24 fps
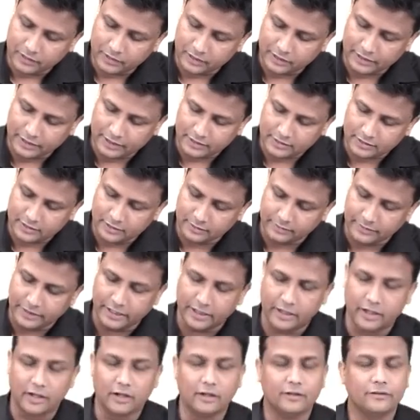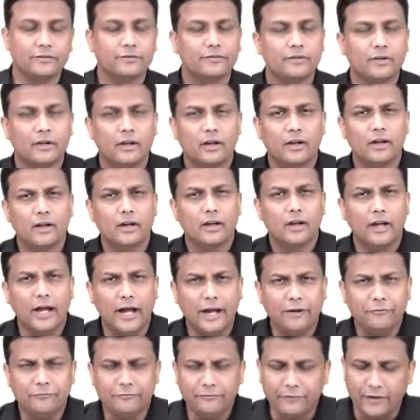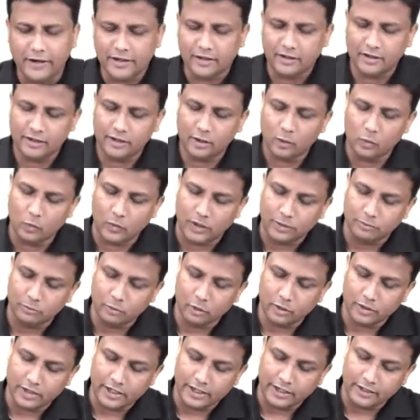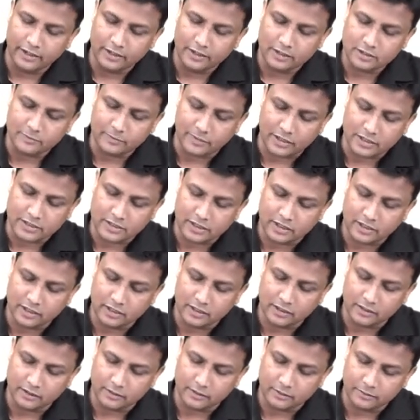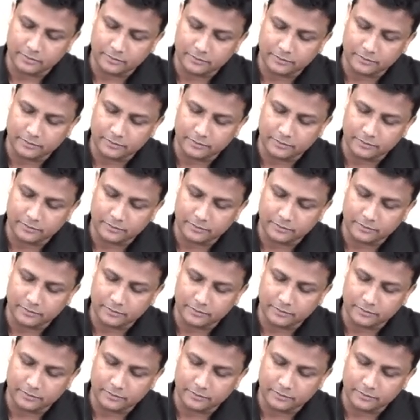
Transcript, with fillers: That's the median nerve. And finally one more tendon is passing here.